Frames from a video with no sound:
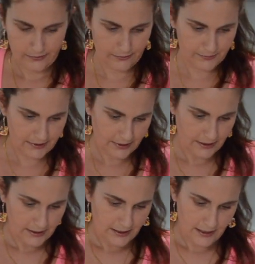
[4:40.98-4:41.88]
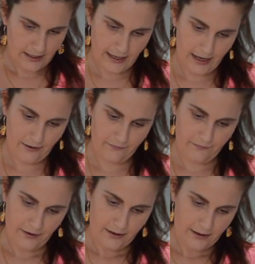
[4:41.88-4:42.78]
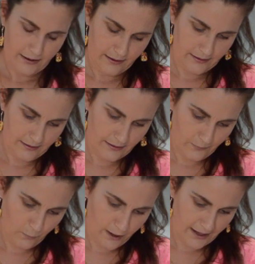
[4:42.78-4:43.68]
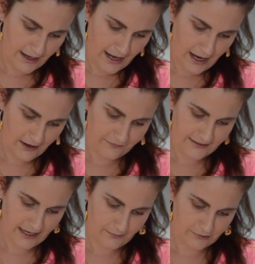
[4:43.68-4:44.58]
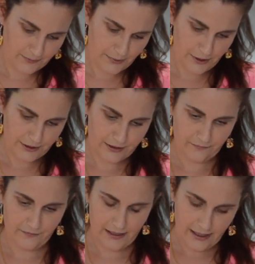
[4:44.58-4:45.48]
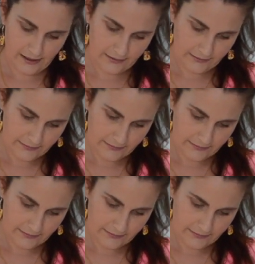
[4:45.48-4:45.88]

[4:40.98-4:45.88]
Oops. I have 1.5 tablespoons of vinegar